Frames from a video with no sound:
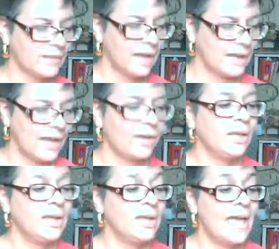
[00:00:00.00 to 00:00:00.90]
Now,
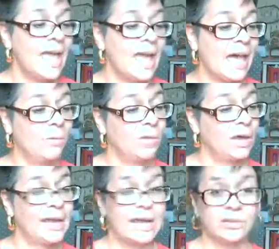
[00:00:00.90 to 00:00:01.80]

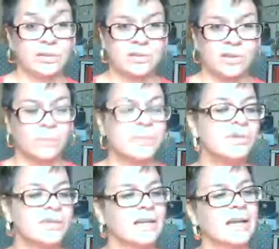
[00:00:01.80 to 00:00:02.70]
what else? Your
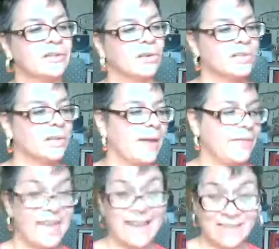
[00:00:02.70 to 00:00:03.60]
music, I told you about
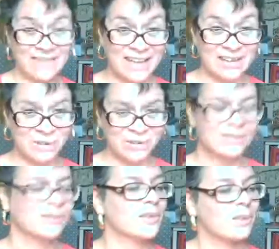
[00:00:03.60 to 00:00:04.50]
that. I've got notes
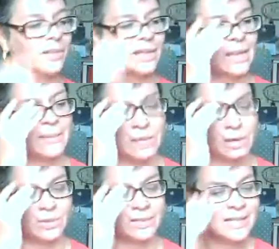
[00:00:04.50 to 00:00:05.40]
here, so I'm looking at my
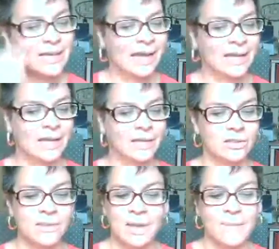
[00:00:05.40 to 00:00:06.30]
notes. Again,
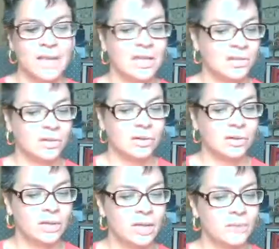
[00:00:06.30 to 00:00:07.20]
making sure you
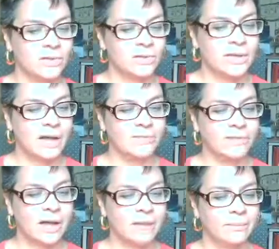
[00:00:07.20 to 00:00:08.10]
keep yourself,
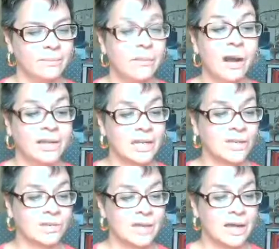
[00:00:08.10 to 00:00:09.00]
marketing
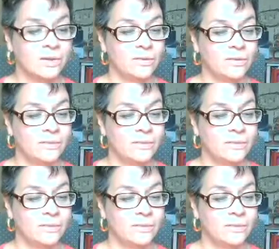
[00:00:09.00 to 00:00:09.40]
yourself.